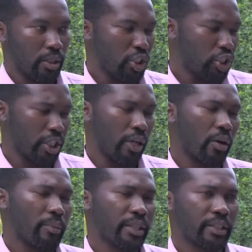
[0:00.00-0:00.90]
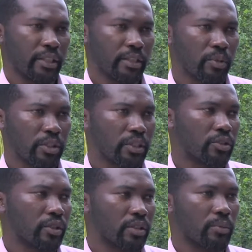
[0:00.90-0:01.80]
Each year our maintenance budget
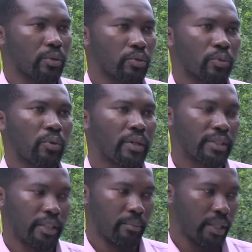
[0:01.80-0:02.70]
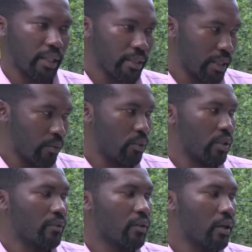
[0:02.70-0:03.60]
is just about 2.8 million, and we would
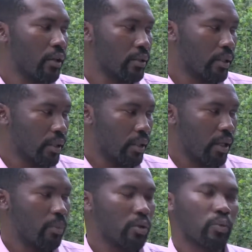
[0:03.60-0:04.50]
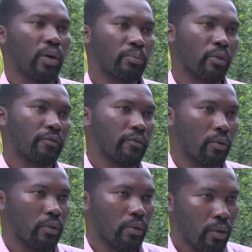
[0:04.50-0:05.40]
have gone about
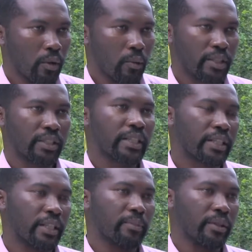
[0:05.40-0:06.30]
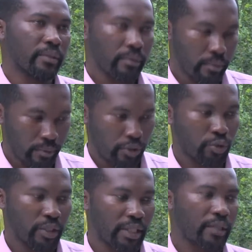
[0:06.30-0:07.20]
1.4, which is in keeping,
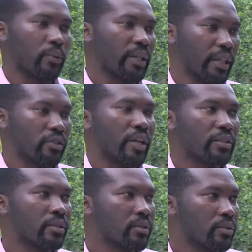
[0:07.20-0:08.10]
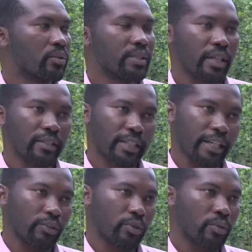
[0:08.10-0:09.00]
showing that we are trying to stay on
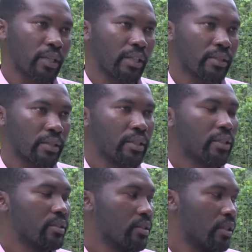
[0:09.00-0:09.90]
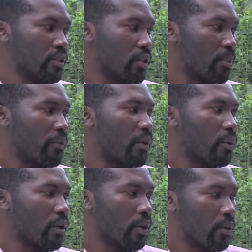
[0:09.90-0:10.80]
schedule and stay on top of
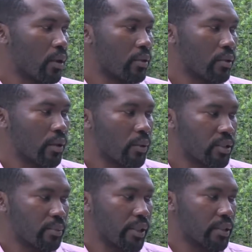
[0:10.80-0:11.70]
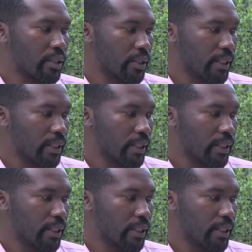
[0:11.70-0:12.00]
our spending.